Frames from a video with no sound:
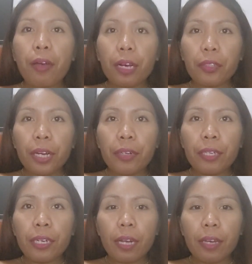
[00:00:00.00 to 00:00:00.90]
Qatar
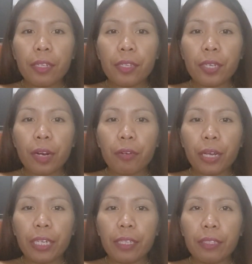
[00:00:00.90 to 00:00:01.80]
Airlines are
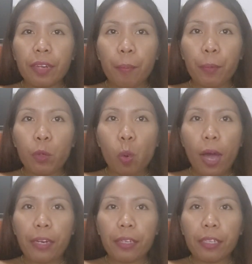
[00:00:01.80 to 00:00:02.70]
rated number
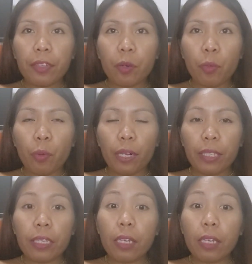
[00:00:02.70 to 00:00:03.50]
one in the world.